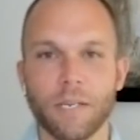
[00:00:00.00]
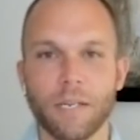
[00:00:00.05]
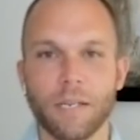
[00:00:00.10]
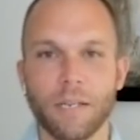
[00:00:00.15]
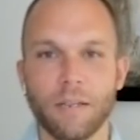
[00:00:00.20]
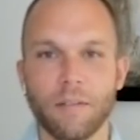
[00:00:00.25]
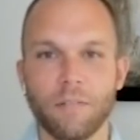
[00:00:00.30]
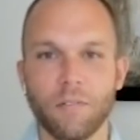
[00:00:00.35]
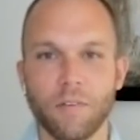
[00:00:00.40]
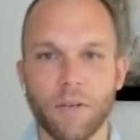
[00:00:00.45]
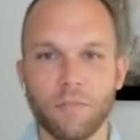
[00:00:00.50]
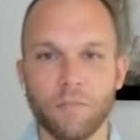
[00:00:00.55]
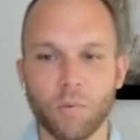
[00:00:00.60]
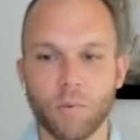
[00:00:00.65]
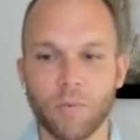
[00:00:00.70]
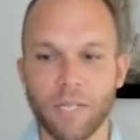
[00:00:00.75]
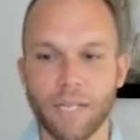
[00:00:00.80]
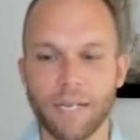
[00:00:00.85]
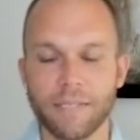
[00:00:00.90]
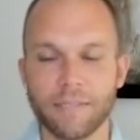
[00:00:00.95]
And if you have
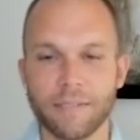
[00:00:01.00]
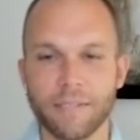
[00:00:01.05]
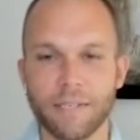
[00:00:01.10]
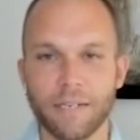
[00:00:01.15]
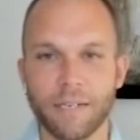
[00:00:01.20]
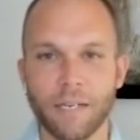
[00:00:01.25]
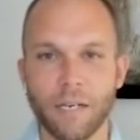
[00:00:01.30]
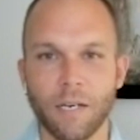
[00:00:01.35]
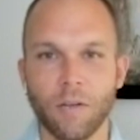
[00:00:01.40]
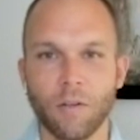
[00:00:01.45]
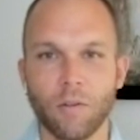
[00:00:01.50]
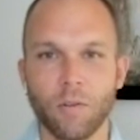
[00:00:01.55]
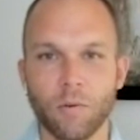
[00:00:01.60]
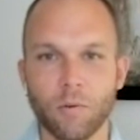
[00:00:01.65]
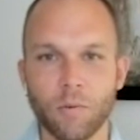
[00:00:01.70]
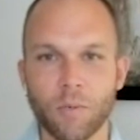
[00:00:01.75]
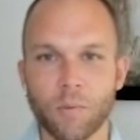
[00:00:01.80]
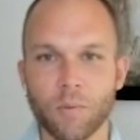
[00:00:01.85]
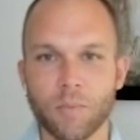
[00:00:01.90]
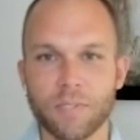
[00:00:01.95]
to realize that
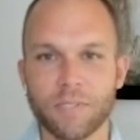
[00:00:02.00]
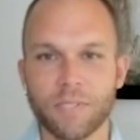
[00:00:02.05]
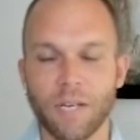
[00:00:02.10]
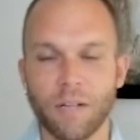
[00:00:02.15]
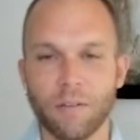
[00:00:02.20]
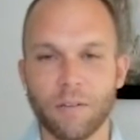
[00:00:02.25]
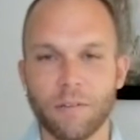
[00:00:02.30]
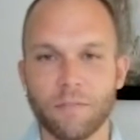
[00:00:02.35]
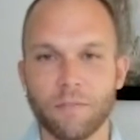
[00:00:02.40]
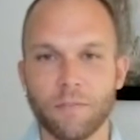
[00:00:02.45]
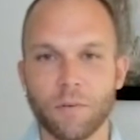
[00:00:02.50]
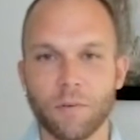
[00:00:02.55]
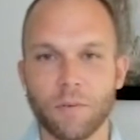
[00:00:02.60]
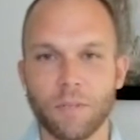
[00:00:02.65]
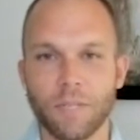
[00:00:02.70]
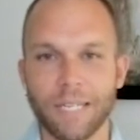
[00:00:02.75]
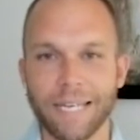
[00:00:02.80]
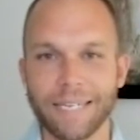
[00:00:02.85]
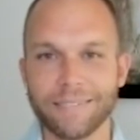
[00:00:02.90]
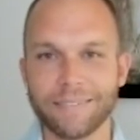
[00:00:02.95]
Luna was selling
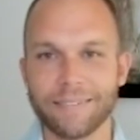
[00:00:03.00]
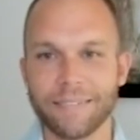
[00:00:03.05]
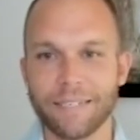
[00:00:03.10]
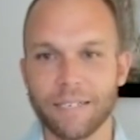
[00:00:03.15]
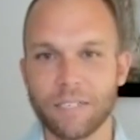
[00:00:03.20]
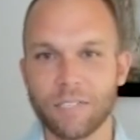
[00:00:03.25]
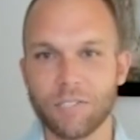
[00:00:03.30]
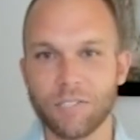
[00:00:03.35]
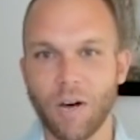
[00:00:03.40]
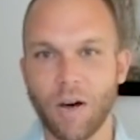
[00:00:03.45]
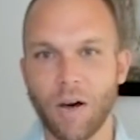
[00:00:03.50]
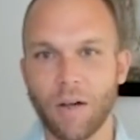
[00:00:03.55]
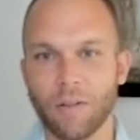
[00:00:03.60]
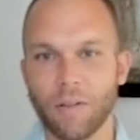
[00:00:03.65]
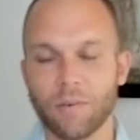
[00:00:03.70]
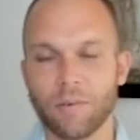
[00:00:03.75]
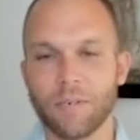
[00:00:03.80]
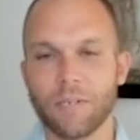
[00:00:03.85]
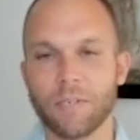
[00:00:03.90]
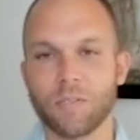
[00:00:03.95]
for less than a
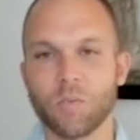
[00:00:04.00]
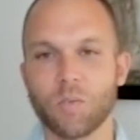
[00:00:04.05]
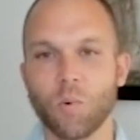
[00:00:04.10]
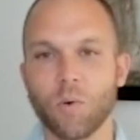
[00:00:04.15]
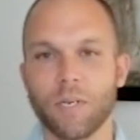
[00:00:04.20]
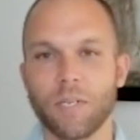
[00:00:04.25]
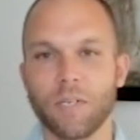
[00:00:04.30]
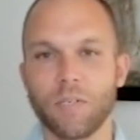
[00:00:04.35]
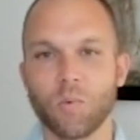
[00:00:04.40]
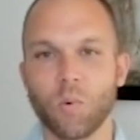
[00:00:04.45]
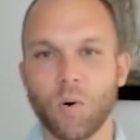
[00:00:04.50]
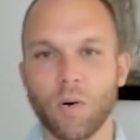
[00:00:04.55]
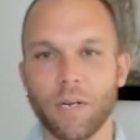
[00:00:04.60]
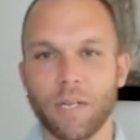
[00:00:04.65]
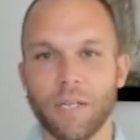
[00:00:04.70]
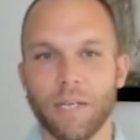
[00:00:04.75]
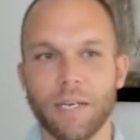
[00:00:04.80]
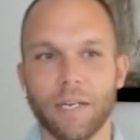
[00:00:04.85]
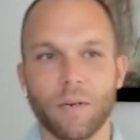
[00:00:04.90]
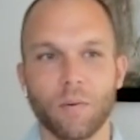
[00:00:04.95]
dollar in
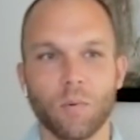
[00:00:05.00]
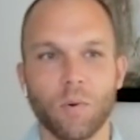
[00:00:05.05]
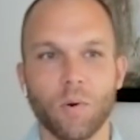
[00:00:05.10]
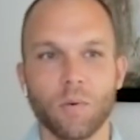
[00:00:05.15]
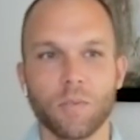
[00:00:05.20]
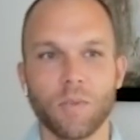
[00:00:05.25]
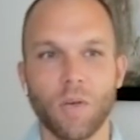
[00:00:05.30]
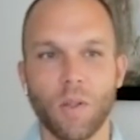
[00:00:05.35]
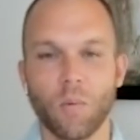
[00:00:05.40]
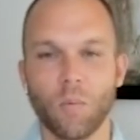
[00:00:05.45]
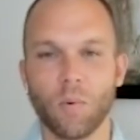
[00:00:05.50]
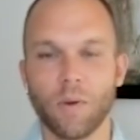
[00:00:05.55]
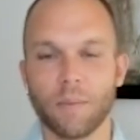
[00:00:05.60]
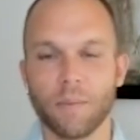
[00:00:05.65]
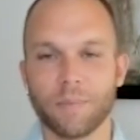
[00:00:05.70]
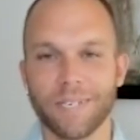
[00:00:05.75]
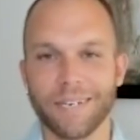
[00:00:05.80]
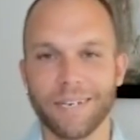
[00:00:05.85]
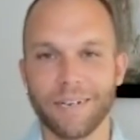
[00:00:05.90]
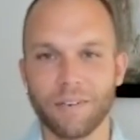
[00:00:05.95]
2020, and it rose all the way
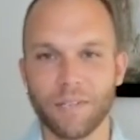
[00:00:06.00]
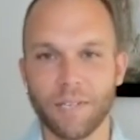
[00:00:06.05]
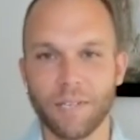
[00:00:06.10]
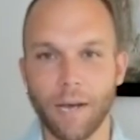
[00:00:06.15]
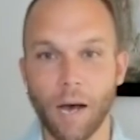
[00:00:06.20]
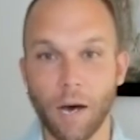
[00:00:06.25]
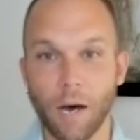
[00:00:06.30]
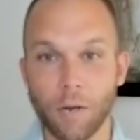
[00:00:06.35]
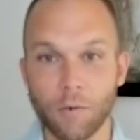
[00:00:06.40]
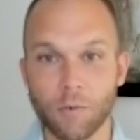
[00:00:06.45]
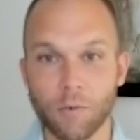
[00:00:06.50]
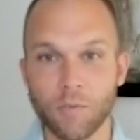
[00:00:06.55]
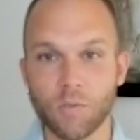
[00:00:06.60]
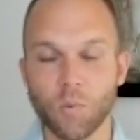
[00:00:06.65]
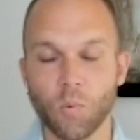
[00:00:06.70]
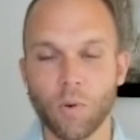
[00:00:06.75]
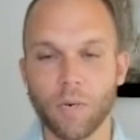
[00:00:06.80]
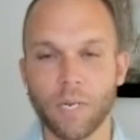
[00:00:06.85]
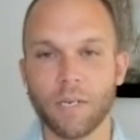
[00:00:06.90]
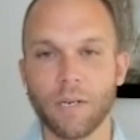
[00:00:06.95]
up to nearly
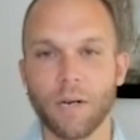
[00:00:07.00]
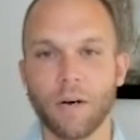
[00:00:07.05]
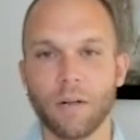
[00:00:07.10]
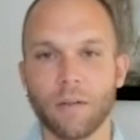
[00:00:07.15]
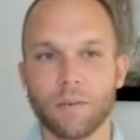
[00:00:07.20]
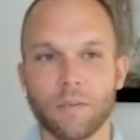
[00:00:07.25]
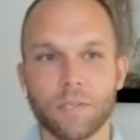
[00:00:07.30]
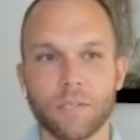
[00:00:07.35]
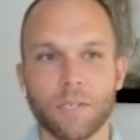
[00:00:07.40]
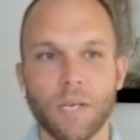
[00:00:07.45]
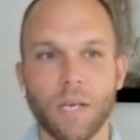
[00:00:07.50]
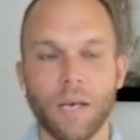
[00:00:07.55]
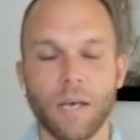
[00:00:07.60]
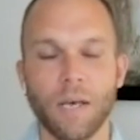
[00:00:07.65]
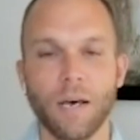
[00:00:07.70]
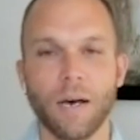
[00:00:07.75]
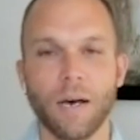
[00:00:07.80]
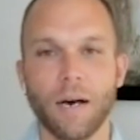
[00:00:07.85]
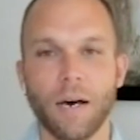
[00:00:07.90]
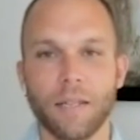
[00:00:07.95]
$120
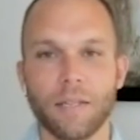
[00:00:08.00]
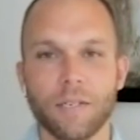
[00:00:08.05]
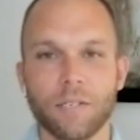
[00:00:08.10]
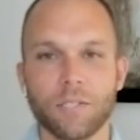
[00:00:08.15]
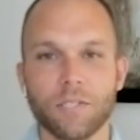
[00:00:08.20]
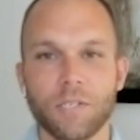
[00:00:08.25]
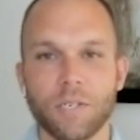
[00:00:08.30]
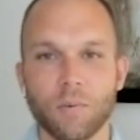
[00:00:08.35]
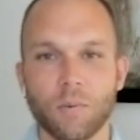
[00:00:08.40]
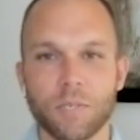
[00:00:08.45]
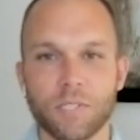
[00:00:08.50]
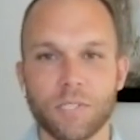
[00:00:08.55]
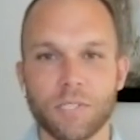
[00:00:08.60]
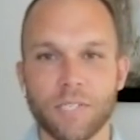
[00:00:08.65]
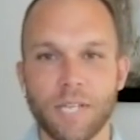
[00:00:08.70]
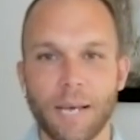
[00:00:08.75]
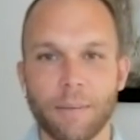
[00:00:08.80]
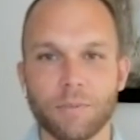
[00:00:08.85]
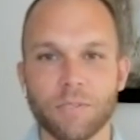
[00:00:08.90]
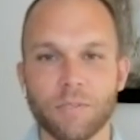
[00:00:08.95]
uh, this year, which
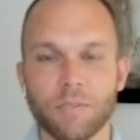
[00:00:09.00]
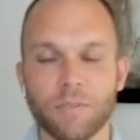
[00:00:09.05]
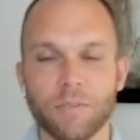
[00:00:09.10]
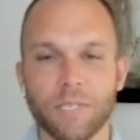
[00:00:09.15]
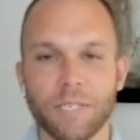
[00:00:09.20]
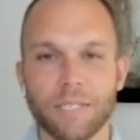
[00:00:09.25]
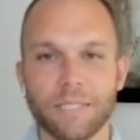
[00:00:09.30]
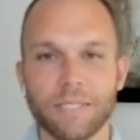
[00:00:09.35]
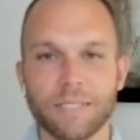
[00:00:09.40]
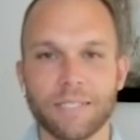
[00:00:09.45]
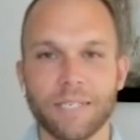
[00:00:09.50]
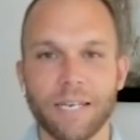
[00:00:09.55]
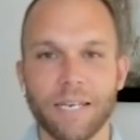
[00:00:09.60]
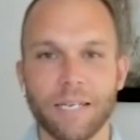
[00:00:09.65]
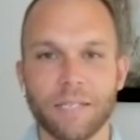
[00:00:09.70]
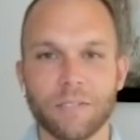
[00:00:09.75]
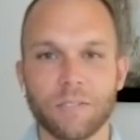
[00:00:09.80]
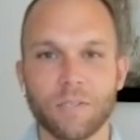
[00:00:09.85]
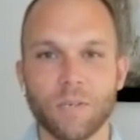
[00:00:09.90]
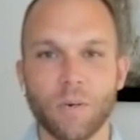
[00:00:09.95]
is absolutely
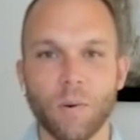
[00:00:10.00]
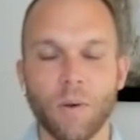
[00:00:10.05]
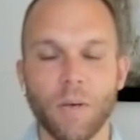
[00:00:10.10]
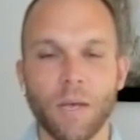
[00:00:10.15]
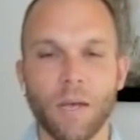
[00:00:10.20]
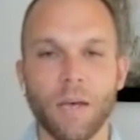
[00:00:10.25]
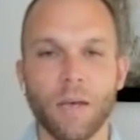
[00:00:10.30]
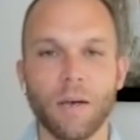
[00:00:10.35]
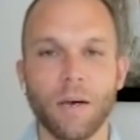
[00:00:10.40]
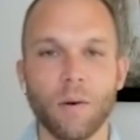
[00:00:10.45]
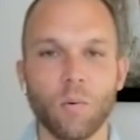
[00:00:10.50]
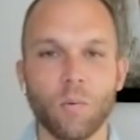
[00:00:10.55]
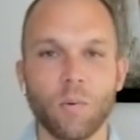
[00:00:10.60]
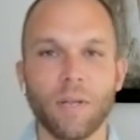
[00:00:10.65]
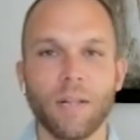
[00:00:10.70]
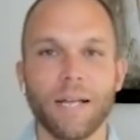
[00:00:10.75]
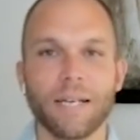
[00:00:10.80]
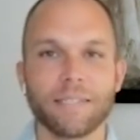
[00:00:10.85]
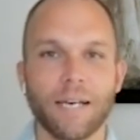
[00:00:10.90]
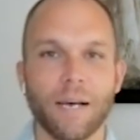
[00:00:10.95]
insane. So I uh,
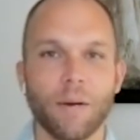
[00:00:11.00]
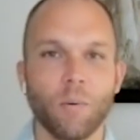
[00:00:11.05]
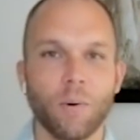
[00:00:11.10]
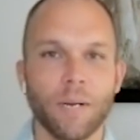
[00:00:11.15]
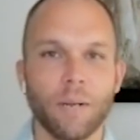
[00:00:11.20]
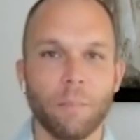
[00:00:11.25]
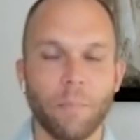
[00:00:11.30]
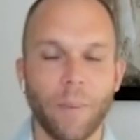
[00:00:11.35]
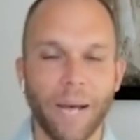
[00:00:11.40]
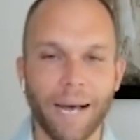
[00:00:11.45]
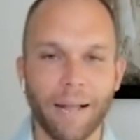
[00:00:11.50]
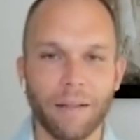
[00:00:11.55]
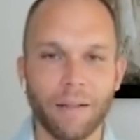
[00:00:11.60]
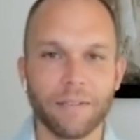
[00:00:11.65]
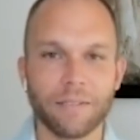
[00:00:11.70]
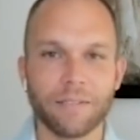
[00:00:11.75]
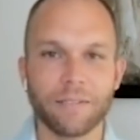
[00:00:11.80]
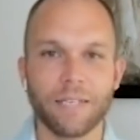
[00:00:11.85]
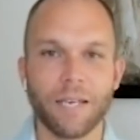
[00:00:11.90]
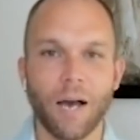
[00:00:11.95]
realize I want to
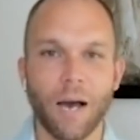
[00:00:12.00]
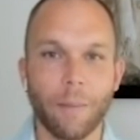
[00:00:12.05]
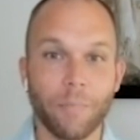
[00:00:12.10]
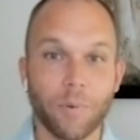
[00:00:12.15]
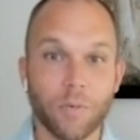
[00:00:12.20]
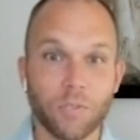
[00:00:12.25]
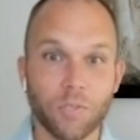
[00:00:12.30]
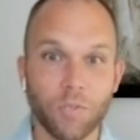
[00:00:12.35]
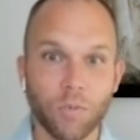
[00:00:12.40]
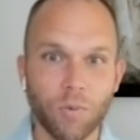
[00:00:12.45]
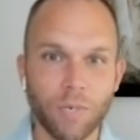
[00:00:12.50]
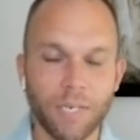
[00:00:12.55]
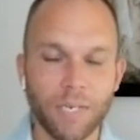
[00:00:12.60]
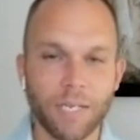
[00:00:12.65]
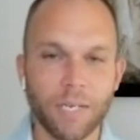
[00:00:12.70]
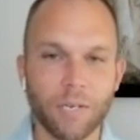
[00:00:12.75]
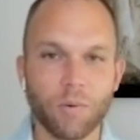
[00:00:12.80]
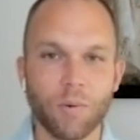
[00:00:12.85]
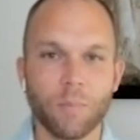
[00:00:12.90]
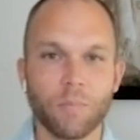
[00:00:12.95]
balance the
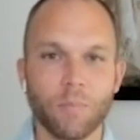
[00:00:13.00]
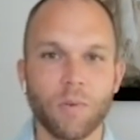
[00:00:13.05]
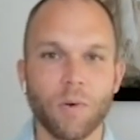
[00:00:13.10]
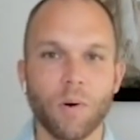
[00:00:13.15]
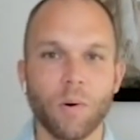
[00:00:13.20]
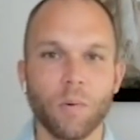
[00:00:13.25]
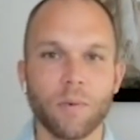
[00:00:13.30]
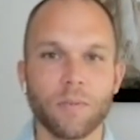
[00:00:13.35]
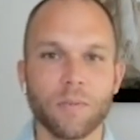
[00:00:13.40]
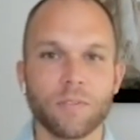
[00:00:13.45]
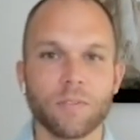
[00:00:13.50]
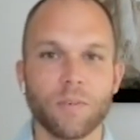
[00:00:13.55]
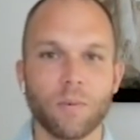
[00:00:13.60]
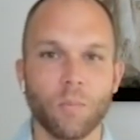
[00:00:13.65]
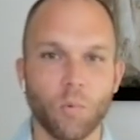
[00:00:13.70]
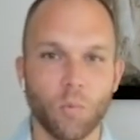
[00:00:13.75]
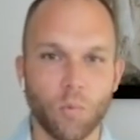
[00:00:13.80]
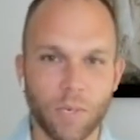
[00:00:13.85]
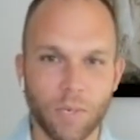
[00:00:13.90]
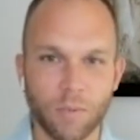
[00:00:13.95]
opportunity in crypto with
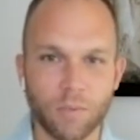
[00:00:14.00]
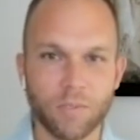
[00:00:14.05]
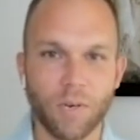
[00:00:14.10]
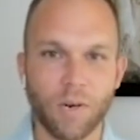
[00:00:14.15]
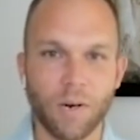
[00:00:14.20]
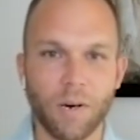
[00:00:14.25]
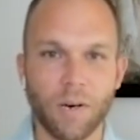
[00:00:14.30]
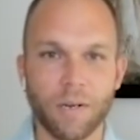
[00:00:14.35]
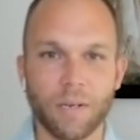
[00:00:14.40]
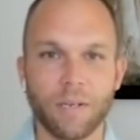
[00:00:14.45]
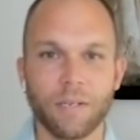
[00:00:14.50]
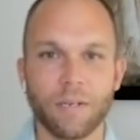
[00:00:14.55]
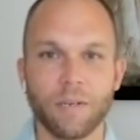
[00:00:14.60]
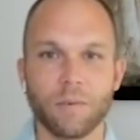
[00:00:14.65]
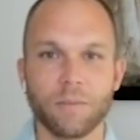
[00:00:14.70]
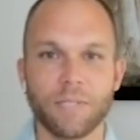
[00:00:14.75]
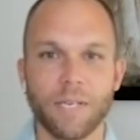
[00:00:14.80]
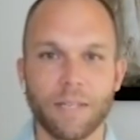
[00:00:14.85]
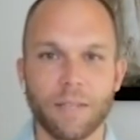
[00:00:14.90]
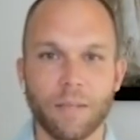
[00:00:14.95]
some real talk, you
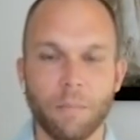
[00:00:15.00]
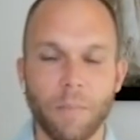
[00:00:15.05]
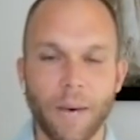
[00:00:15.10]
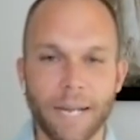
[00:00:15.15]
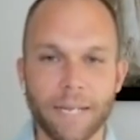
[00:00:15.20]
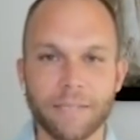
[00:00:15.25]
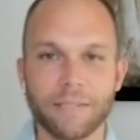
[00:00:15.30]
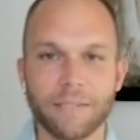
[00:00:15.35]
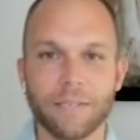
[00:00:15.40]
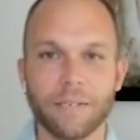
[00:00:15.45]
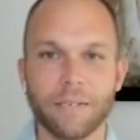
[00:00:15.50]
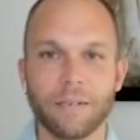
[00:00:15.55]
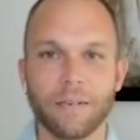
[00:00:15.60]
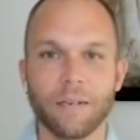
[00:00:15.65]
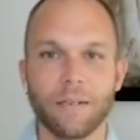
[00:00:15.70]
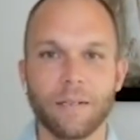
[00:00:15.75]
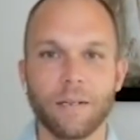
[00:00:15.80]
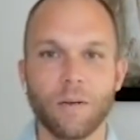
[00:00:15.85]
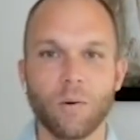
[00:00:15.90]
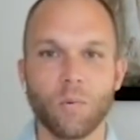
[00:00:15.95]
know, take the
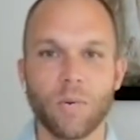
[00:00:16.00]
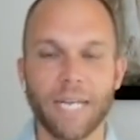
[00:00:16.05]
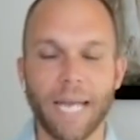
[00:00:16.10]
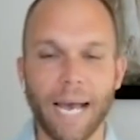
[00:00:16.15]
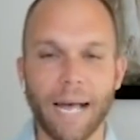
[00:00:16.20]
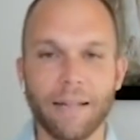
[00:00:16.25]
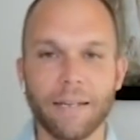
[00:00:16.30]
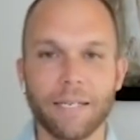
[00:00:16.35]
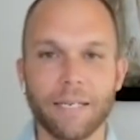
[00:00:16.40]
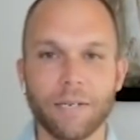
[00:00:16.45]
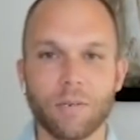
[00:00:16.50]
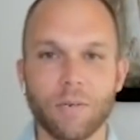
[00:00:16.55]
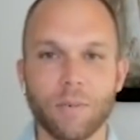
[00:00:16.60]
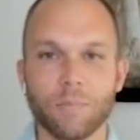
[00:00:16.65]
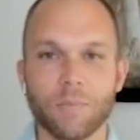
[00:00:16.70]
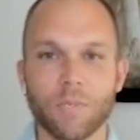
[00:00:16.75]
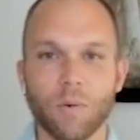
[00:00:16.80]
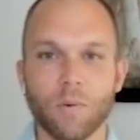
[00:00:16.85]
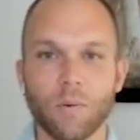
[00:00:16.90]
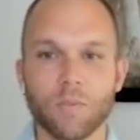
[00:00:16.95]
medicine, you know, reality in
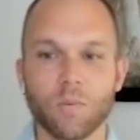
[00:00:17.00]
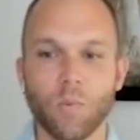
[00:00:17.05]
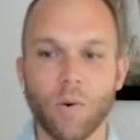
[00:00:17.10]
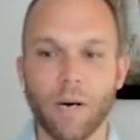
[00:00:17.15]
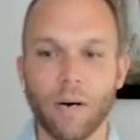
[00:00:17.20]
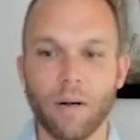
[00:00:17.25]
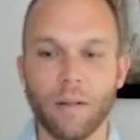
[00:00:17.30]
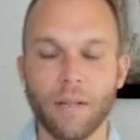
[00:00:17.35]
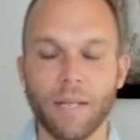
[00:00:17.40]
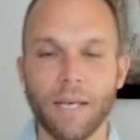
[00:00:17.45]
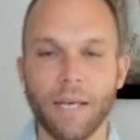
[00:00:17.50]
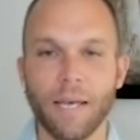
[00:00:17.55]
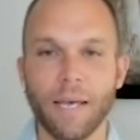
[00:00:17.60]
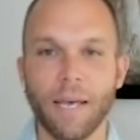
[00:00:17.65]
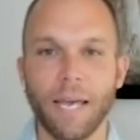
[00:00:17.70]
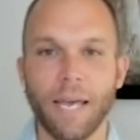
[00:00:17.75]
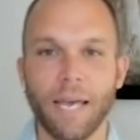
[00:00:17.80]
crypto as well.